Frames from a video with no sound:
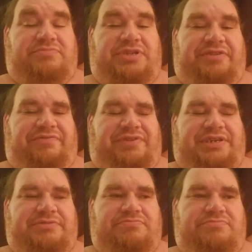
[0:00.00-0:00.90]
if
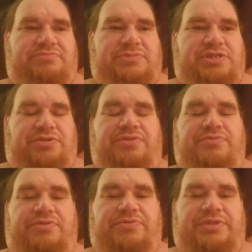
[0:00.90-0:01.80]
I go
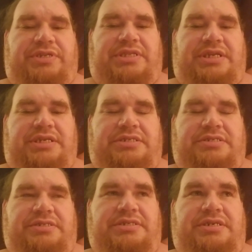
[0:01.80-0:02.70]
through with it, that
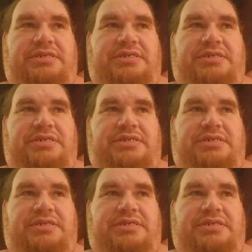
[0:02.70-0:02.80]
is.